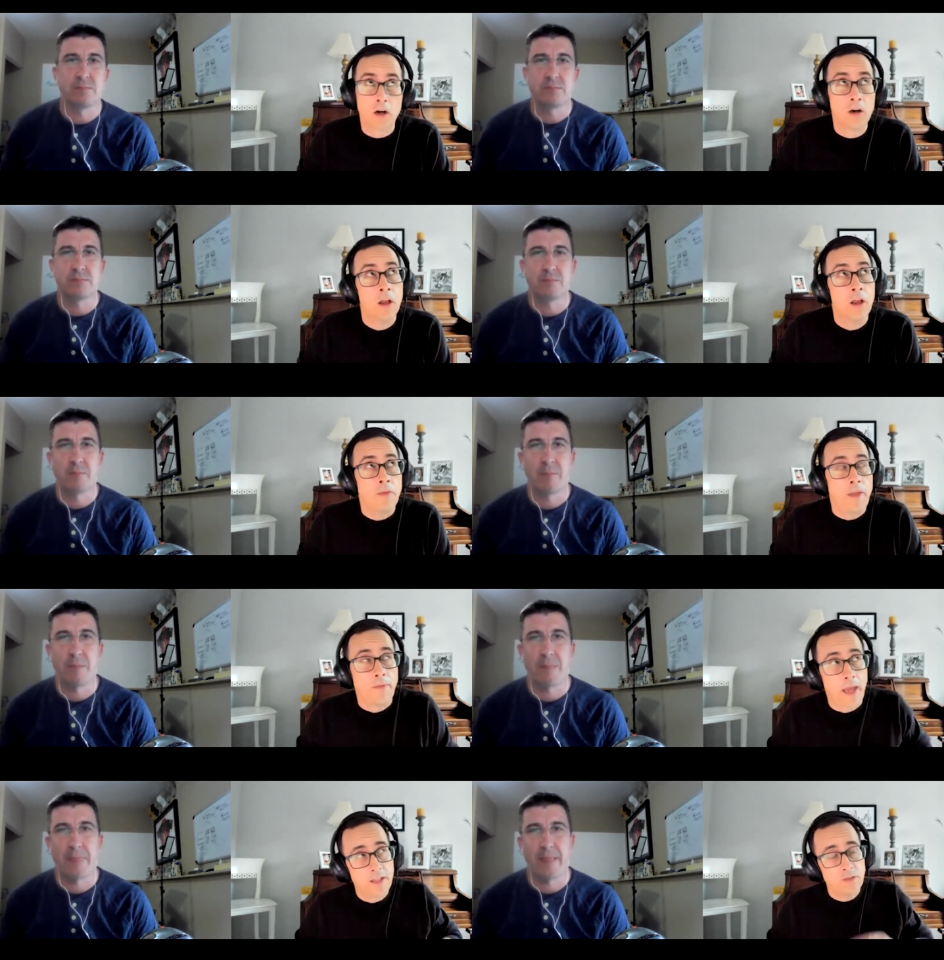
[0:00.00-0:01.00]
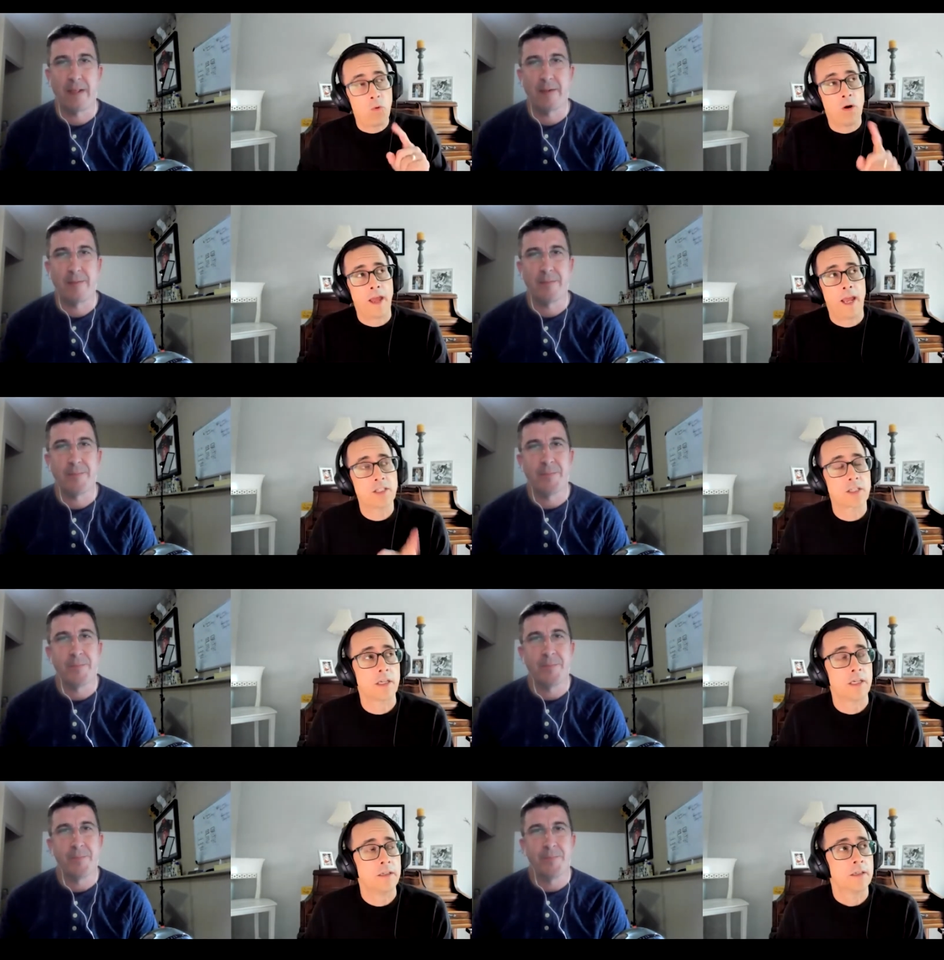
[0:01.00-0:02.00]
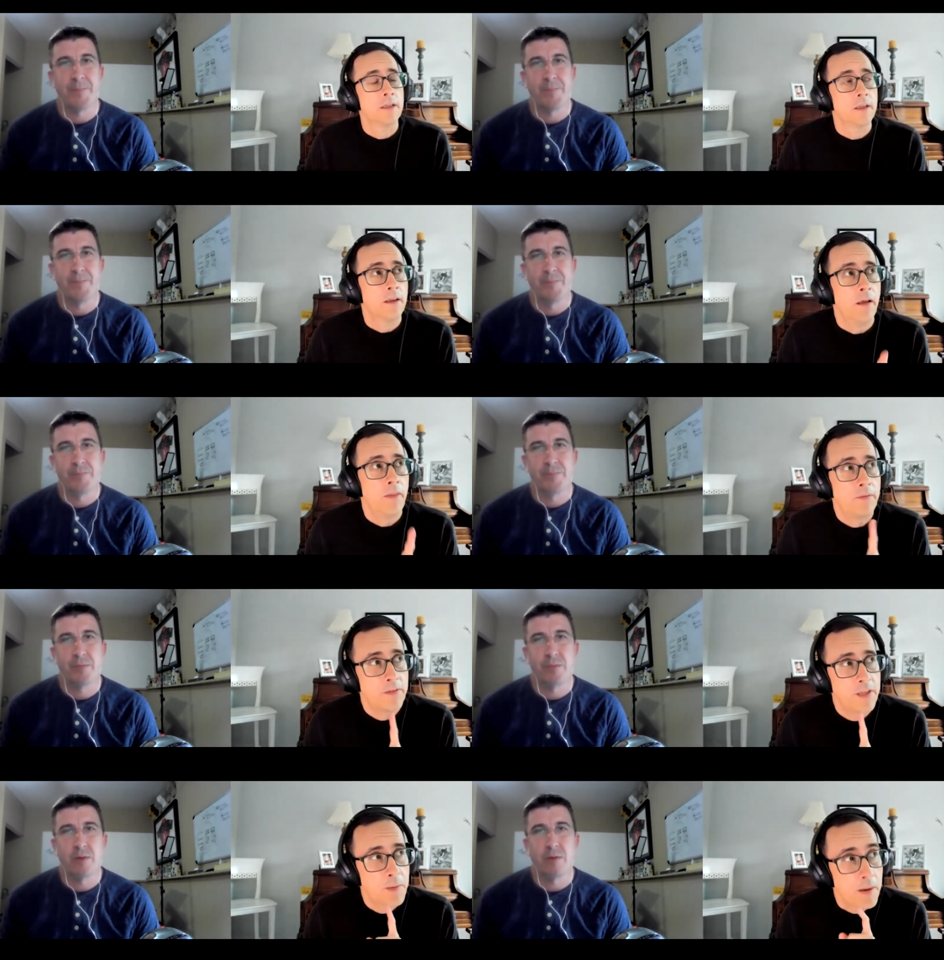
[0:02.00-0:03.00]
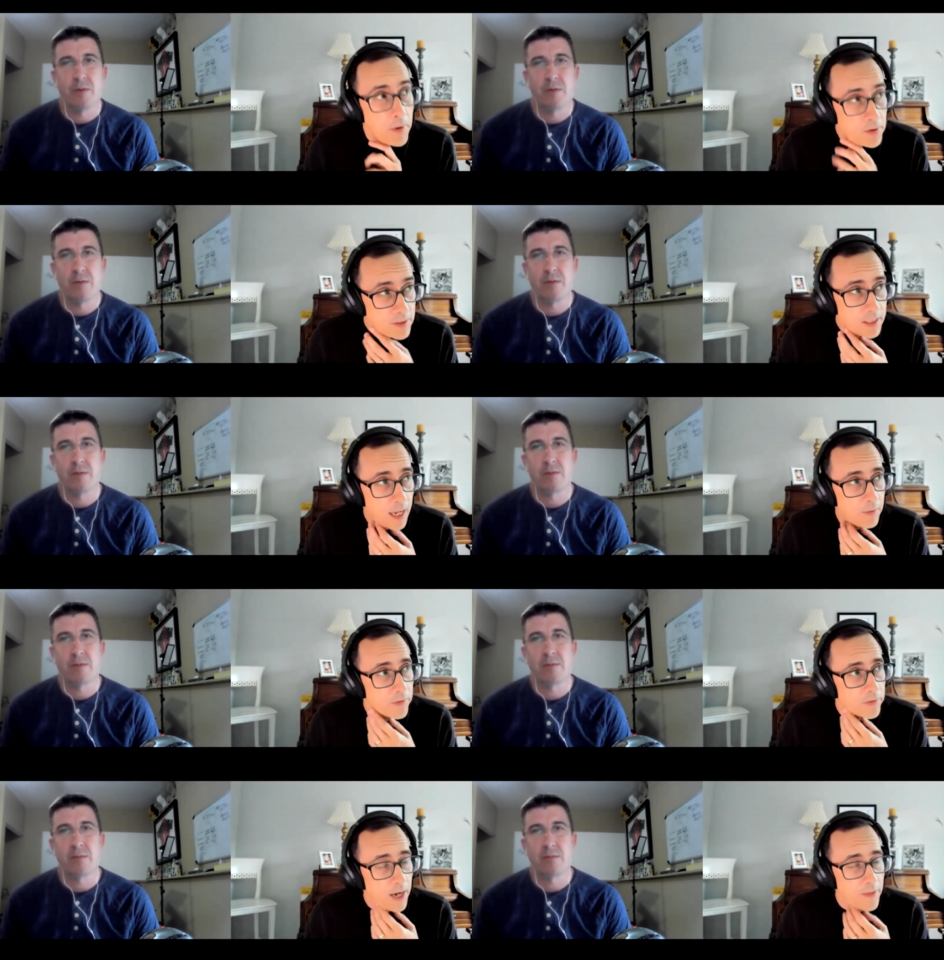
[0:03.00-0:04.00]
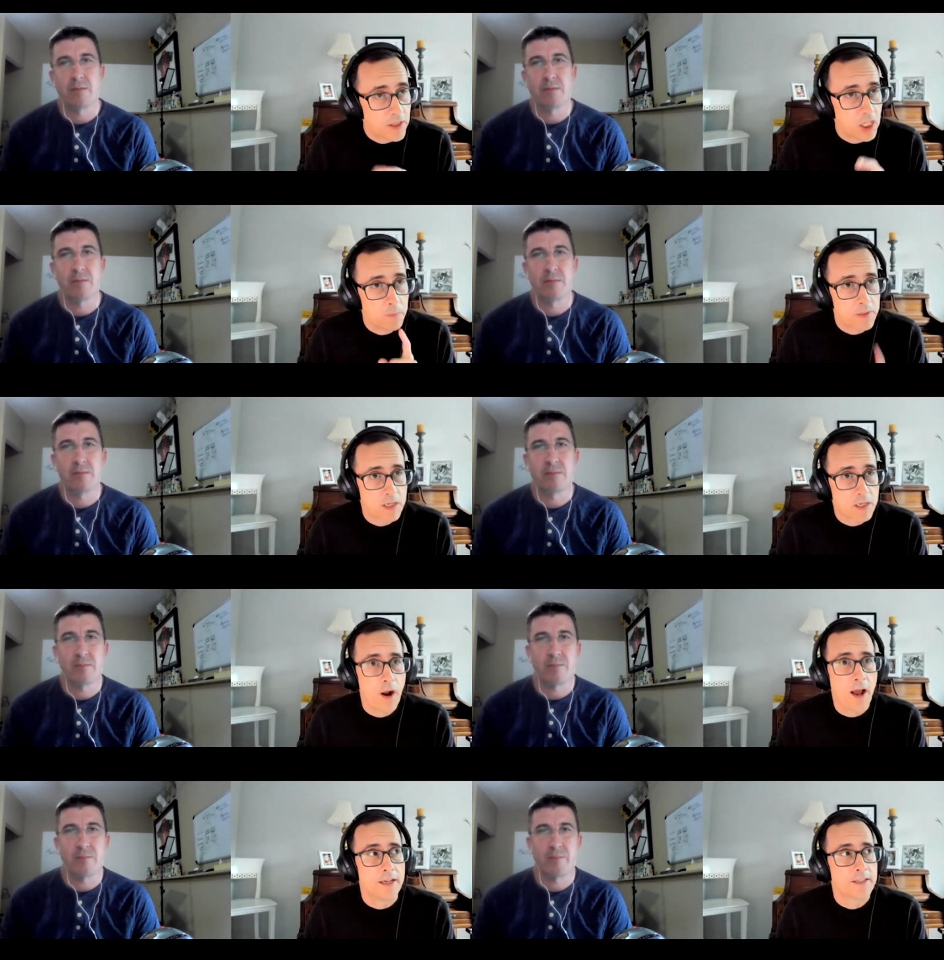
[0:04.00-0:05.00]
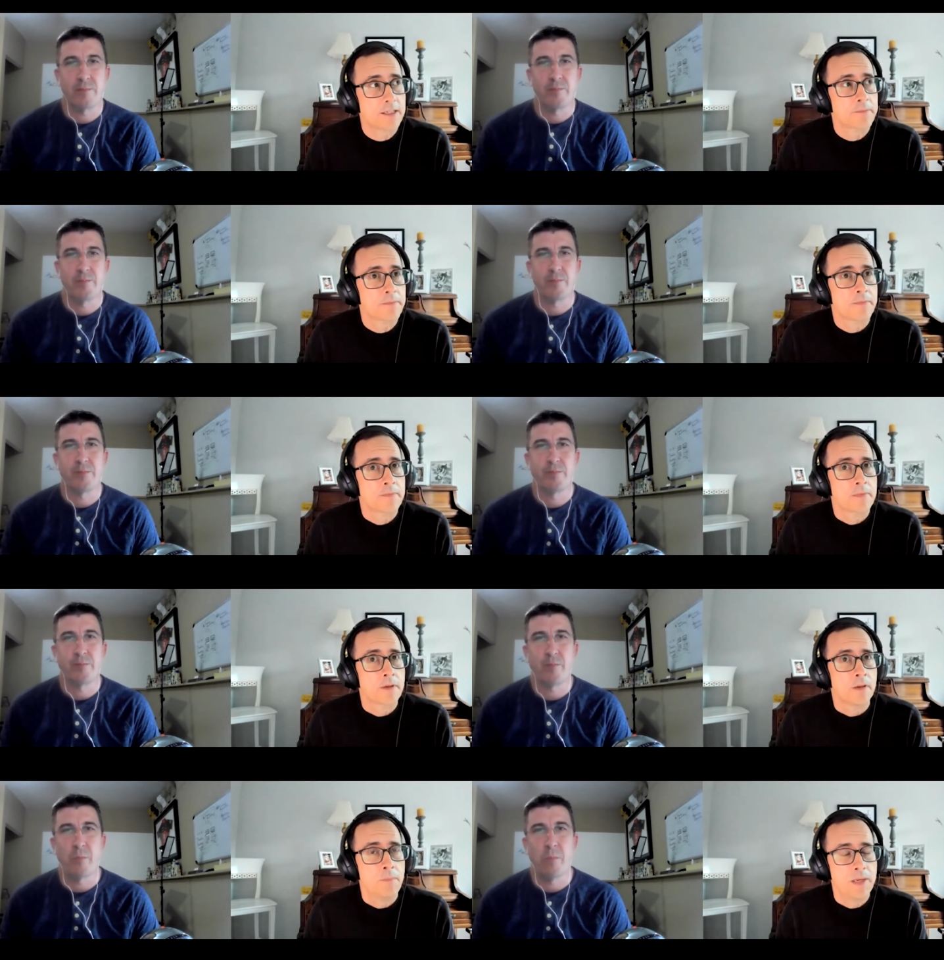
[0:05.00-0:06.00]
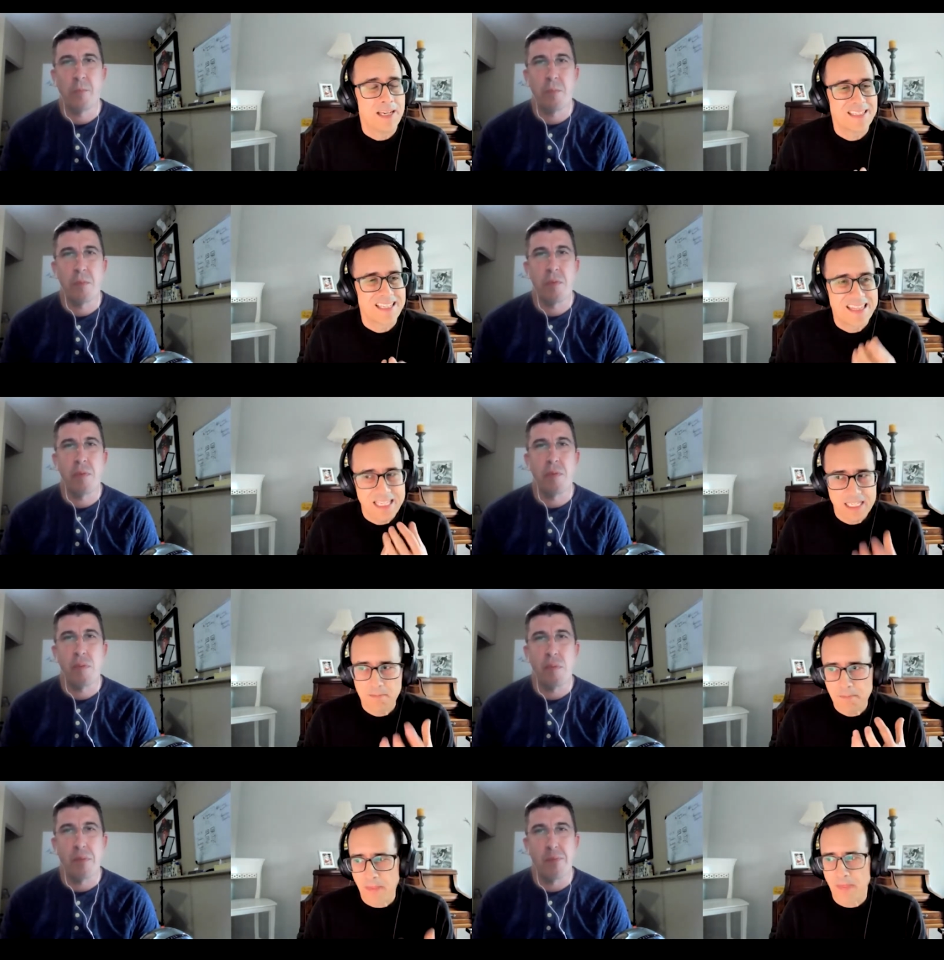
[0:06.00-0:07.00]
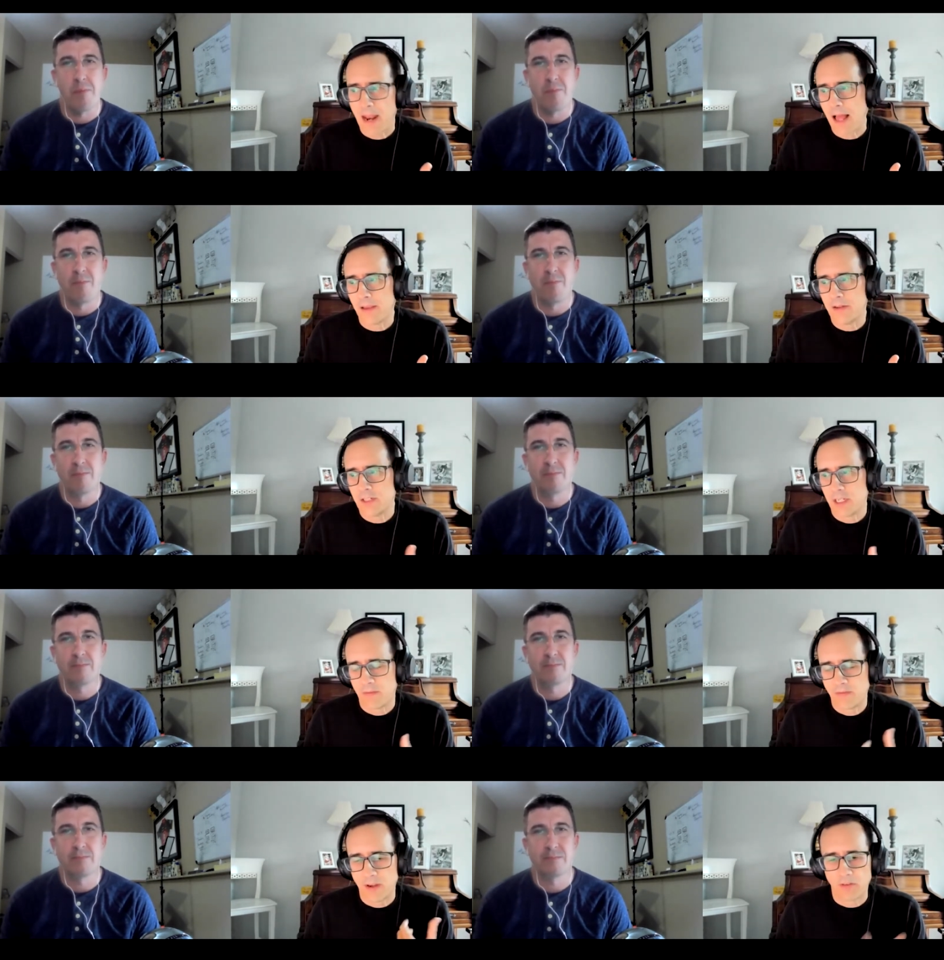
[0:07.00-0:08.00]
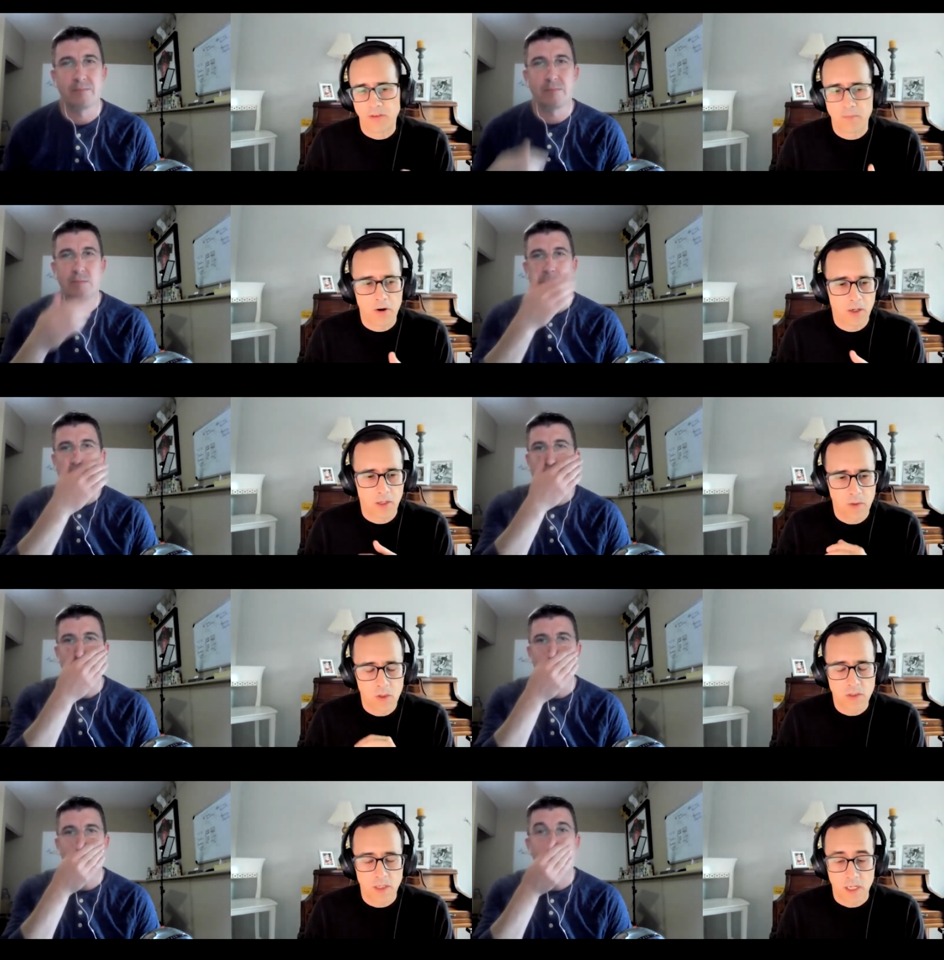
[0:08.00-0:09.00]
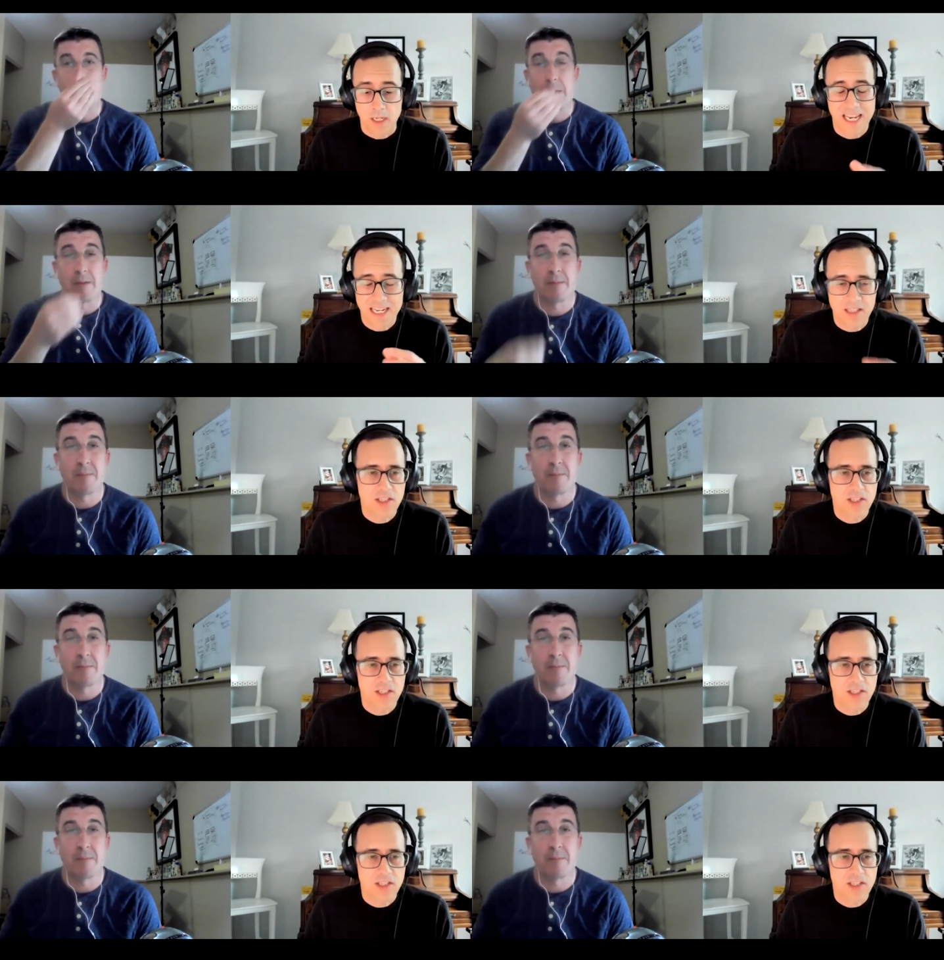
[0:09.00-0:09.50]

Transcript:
Speaker 1: are that's one actually. But if you think about it, most accountants, I think you'd be surprised because this methodology of sales and marketing using it is